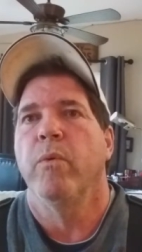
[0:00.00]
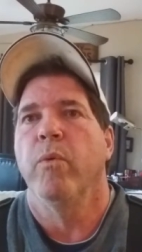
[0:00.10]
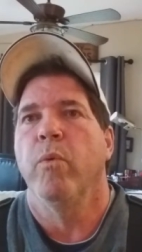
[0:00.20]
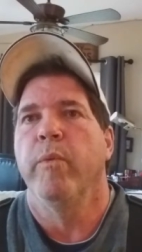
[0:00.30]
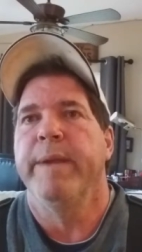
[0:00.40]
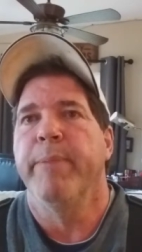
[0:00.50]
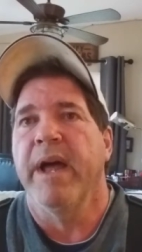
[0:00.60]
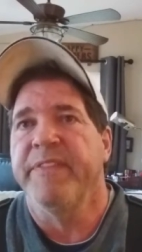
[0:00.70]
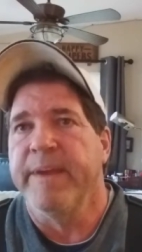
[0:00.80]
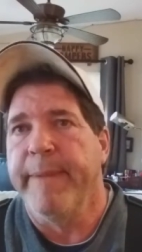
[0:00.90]
We
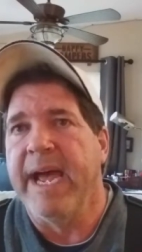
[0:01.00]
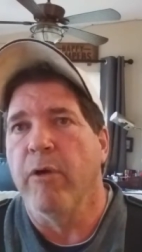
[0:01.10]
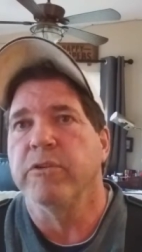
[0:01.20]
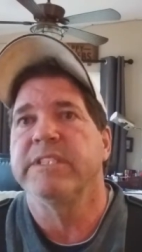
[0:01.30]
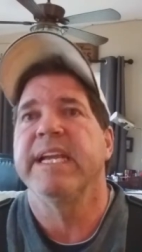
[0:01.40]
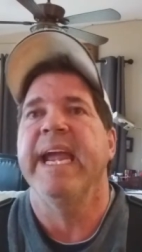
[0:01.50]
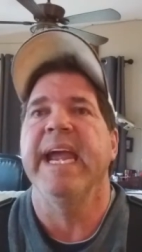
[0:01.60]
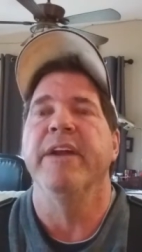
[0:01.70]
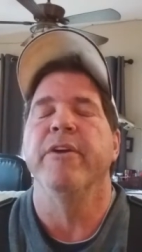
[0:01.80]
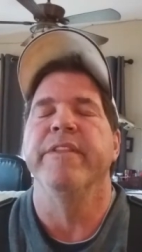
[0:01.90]
bought them out
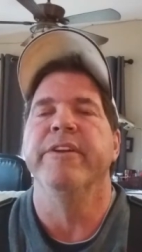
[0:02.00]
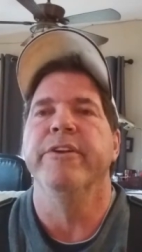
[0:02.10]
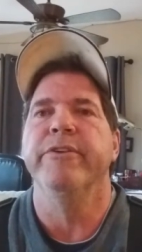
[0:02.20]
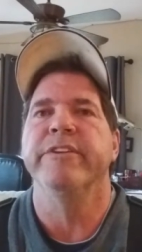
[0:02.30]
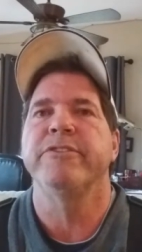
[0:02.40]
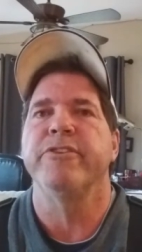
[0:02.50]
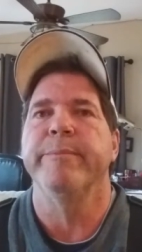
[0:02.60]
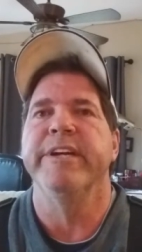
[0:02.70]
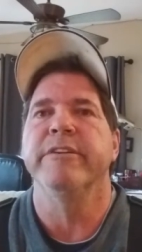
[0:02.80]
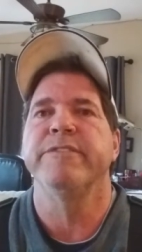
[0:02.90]
and are the new
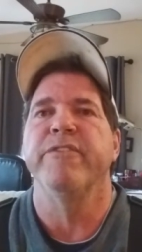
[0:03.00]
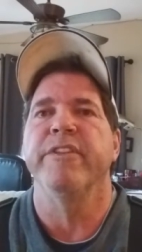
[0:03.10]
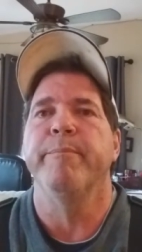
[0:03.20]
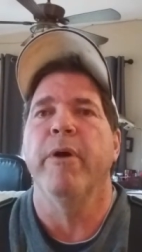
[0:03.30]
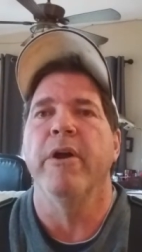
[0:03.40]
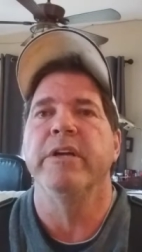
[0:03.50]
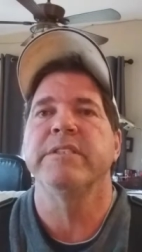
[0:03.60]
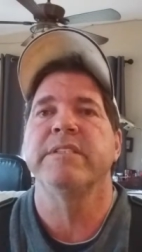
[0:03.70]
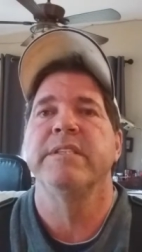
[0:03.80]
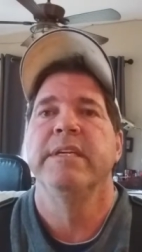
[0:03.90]
distributors for the
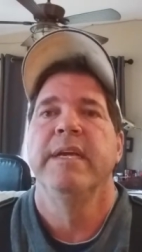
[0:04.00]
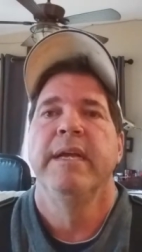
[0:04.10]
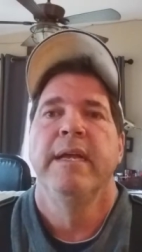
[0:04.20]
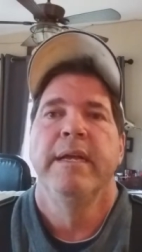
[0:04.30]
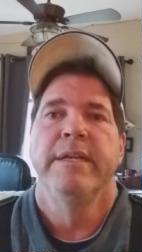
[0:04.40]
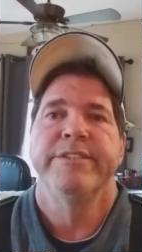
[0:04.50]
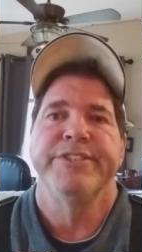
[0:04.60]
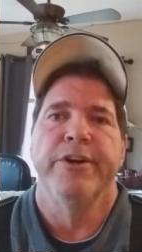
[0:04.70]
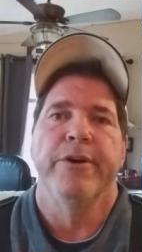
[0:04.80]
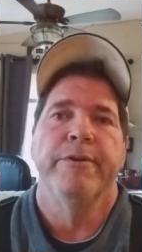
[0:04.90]
parts.
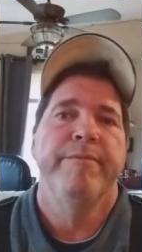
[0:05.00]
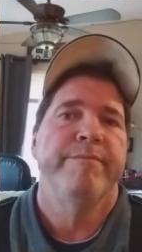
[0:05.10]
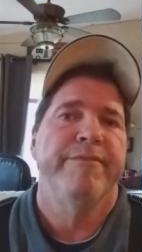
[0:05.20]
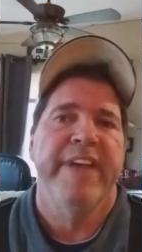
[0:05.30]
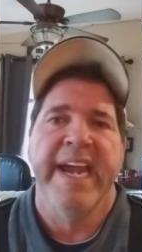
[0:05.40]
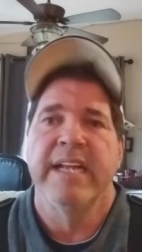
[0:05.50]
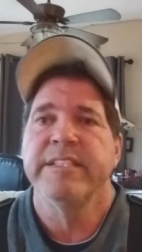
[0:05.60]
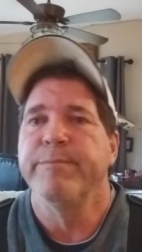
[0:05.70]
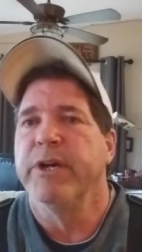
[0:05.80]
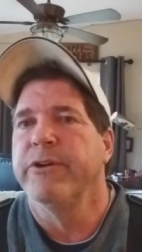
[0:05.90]
So
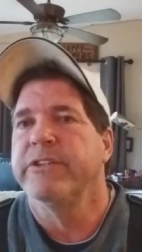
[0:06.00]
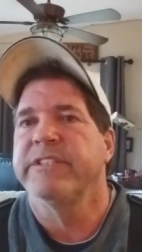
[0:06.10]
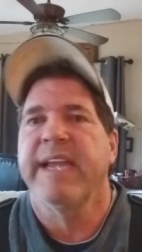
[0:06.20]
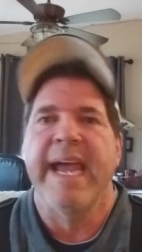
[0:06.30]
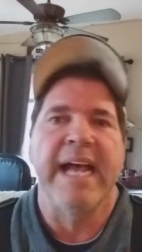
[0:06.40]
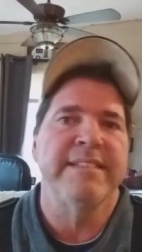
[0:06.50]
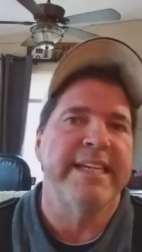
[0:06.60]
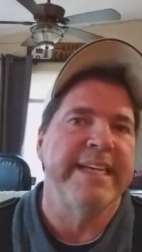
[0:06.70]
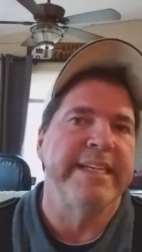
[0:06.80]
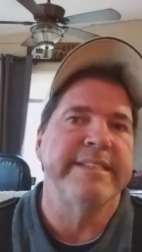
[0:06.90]
fans, motors,
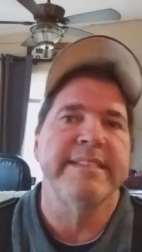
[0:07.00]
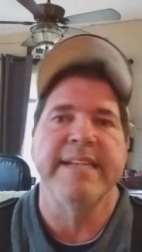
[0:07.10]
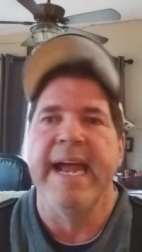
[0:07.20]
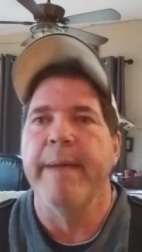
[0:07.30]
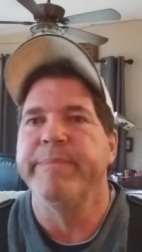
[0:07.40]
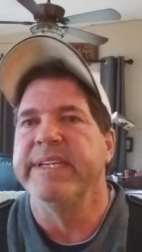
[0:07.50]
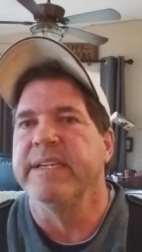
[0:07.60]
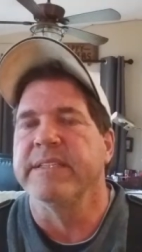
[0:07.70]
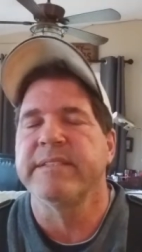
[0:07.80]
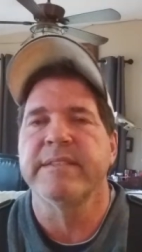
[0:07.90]
gaskets, snap
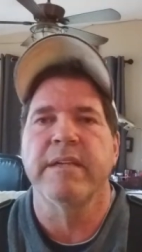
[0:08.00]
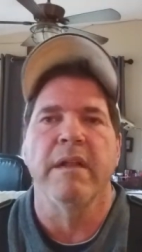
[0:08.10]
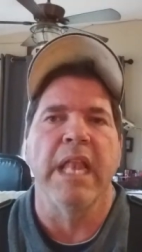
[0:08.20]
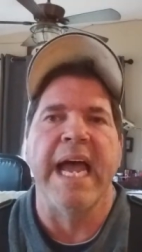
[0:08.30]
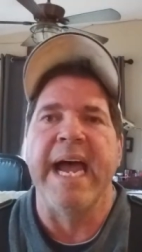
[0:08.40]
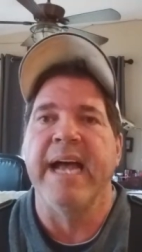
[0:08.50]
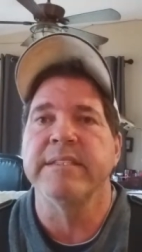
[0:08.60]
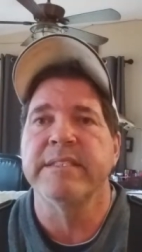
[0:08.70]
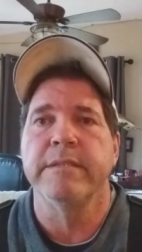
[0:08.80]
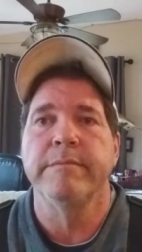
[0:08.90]
discs,
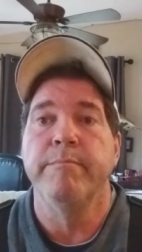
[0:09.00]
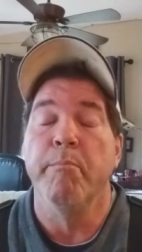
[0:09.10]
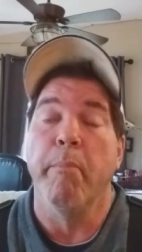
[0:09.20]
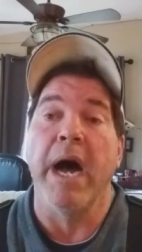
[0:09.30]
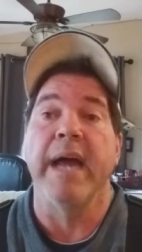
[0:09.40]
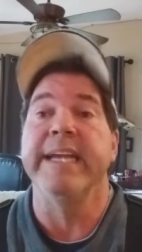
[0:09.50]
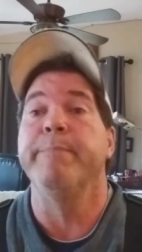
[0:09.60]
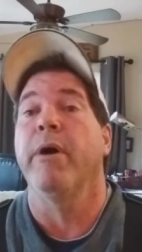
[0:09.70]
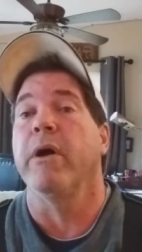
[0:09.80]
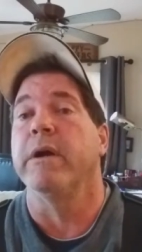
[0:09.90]
glass, body
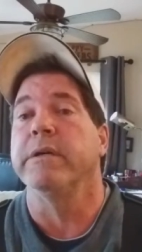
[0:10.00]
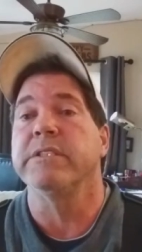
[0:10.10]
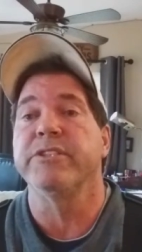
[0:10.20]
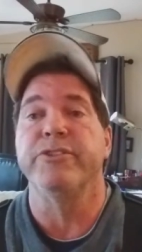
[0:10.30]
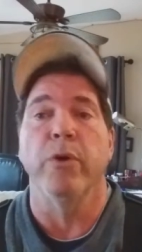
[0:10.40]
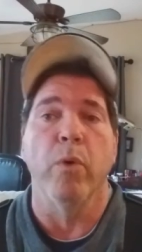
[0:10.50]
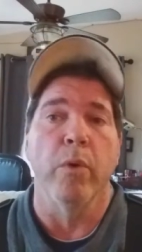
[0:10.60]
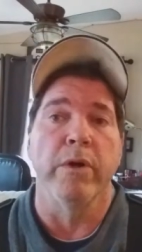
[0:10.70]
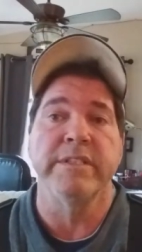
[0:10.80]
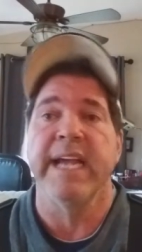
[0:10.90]
parts,
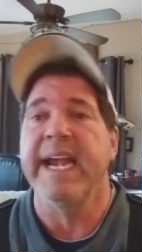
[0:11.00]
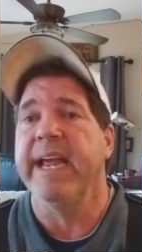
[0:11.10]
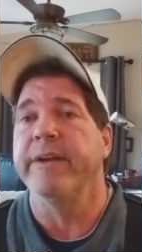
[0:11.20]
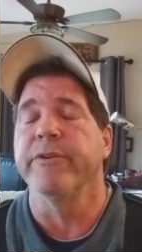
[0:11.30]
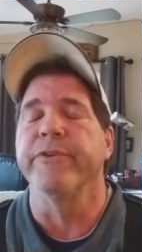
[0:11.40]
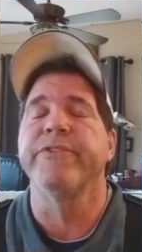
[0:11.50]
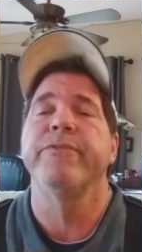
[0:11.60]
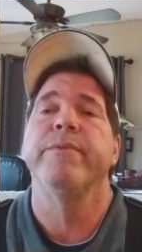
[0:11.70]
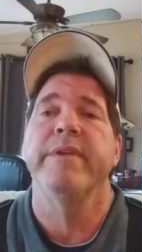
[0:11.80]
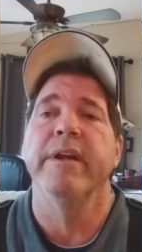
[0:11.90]
doors, handles,
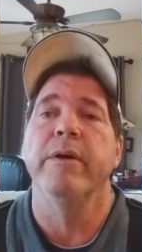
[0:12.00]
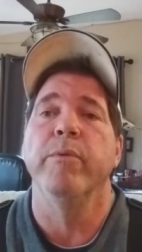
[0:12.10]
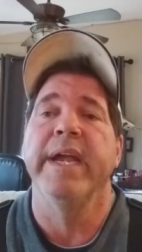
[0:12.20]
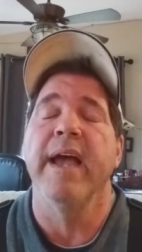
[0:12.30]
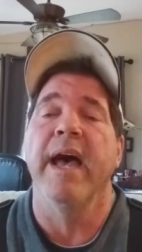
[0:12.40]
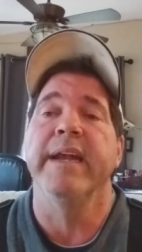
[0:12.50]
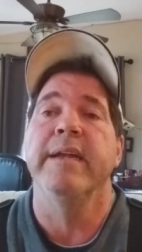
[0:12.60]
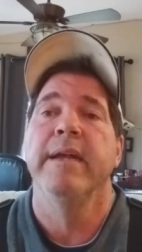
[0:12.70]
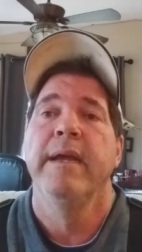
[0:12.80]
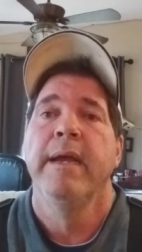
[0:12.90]
we got it.
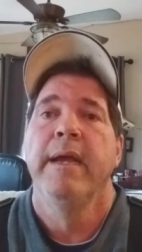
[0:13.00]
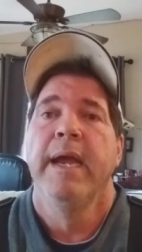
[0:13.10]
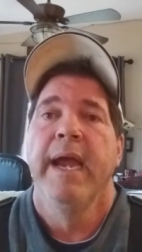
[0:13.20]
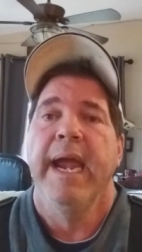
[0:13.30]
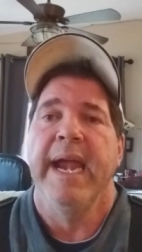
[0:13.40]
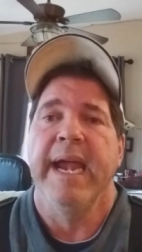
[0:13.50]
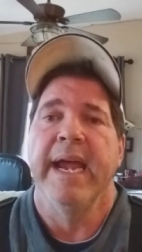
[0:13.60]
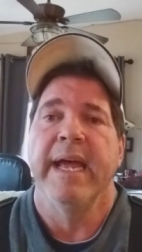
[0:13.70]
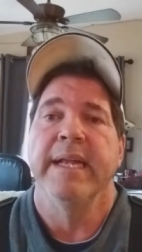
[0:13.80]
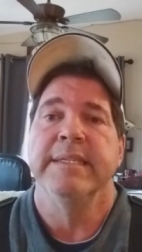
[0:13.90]

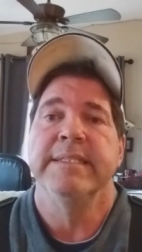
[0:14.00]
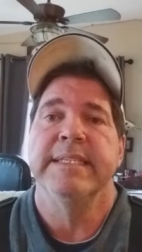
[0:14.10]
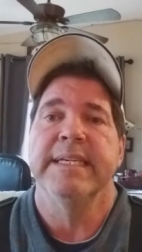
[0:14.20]
And